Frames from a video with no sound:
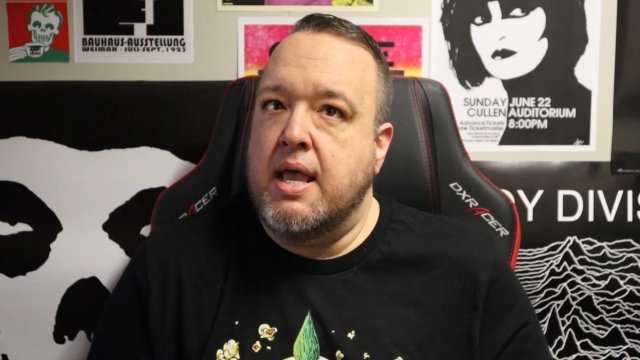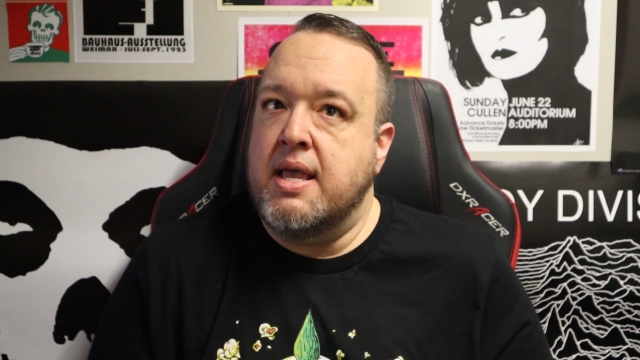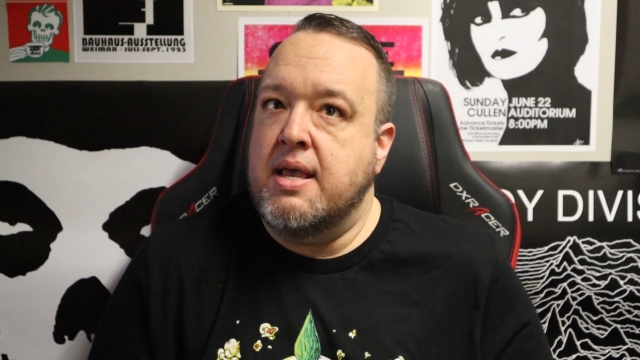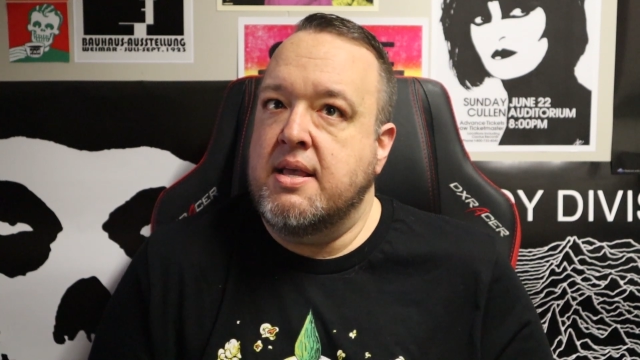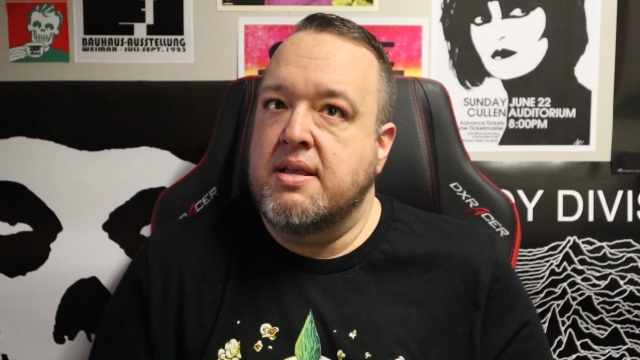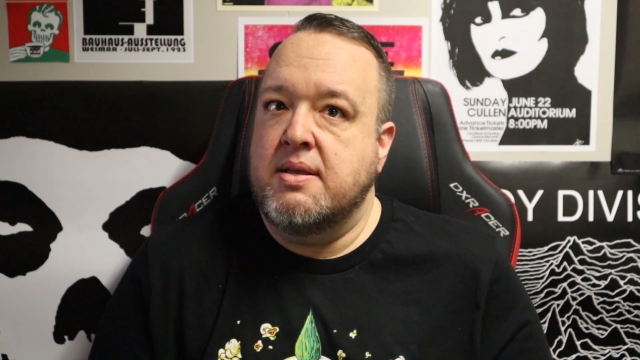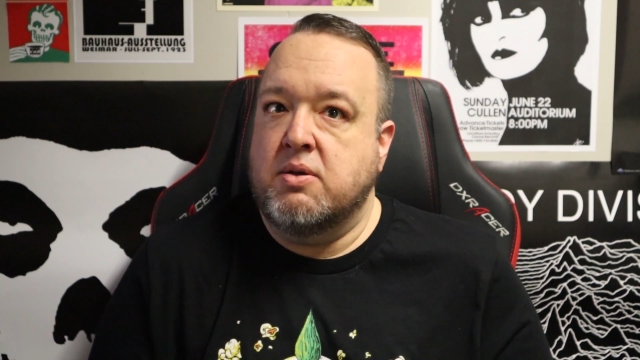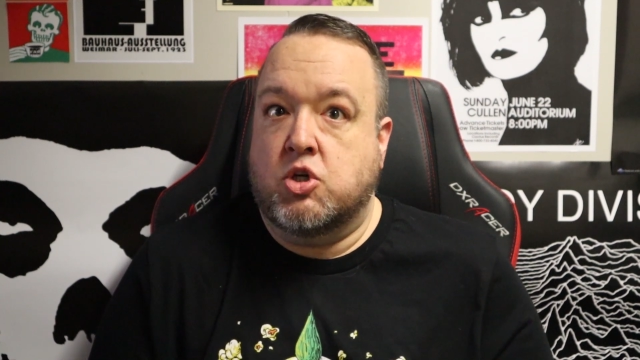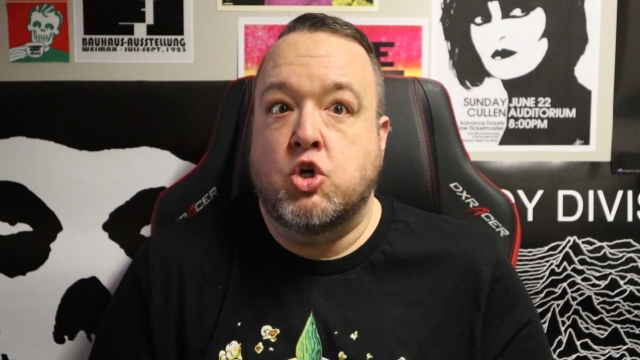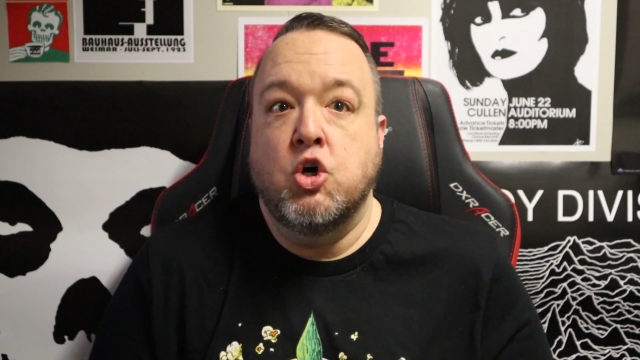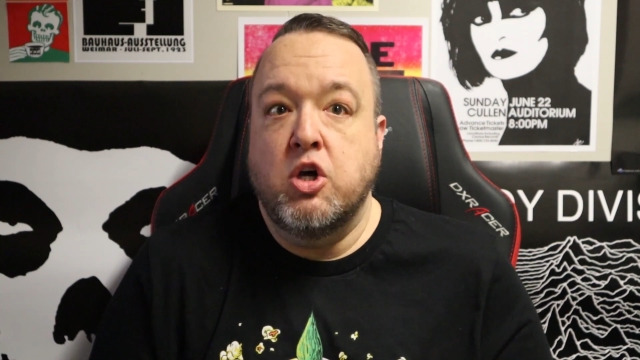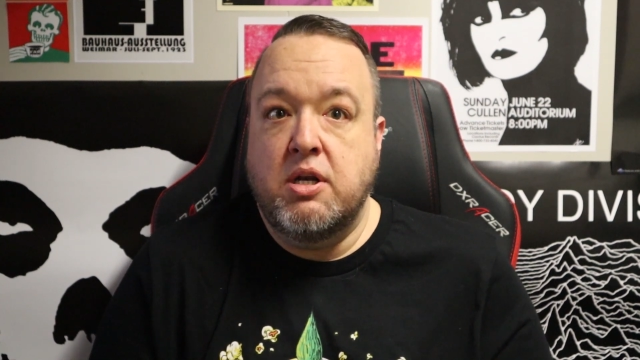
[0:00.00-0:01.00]
it
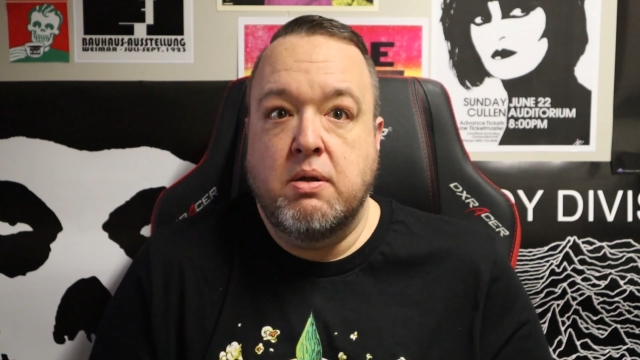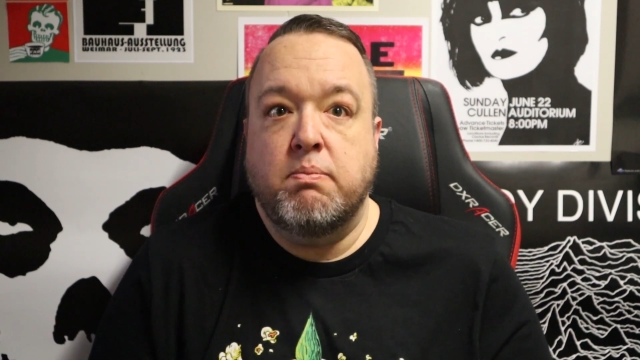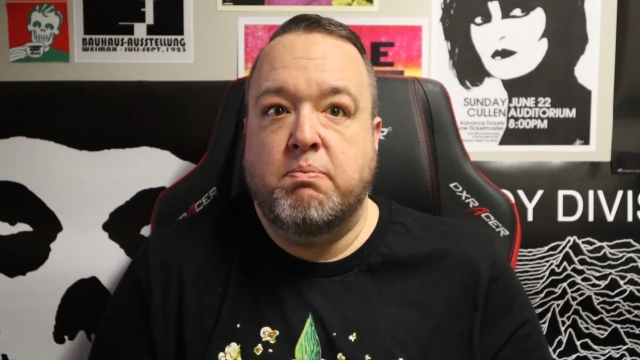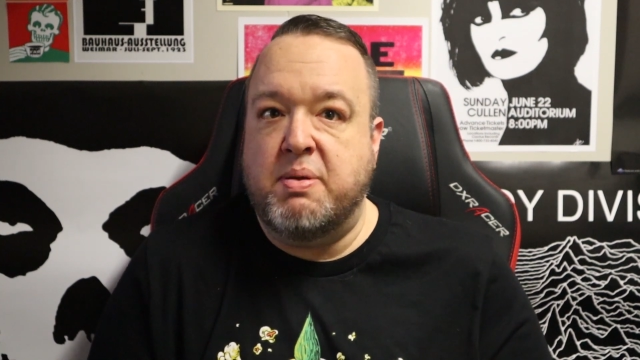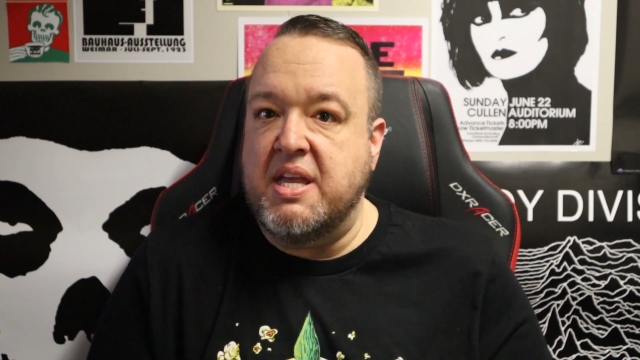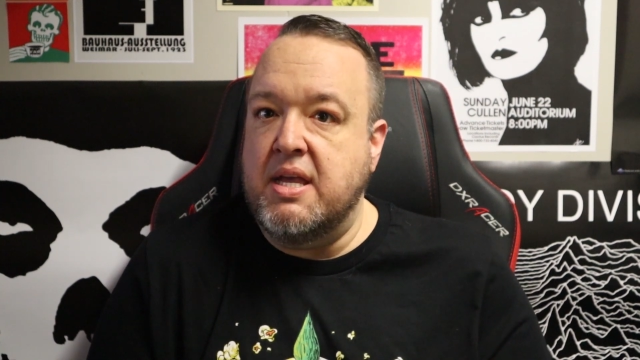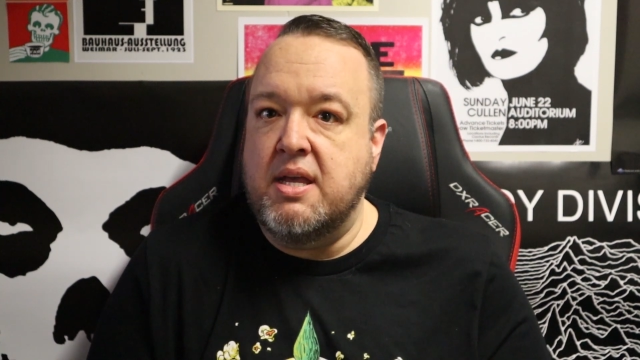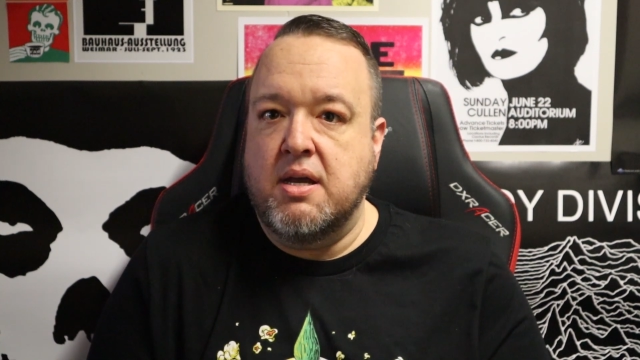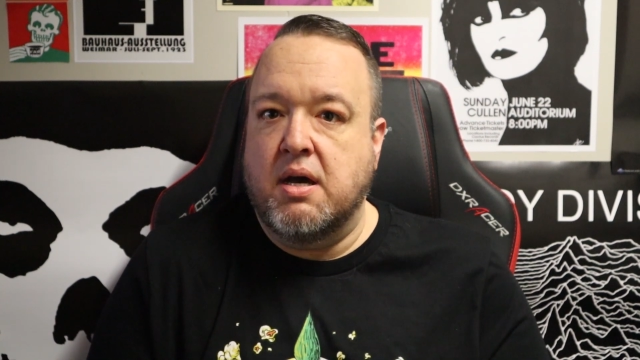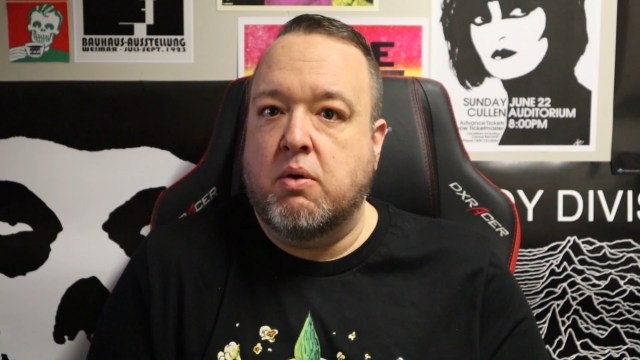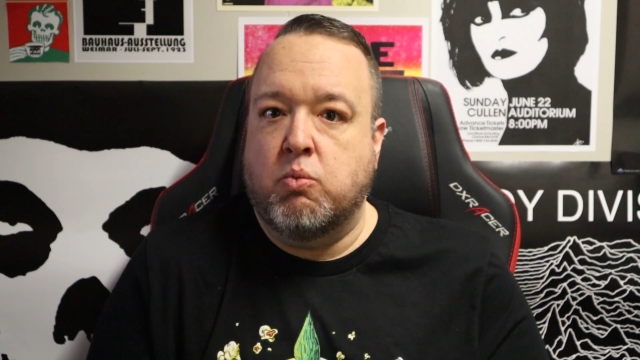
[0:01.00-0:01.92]
could be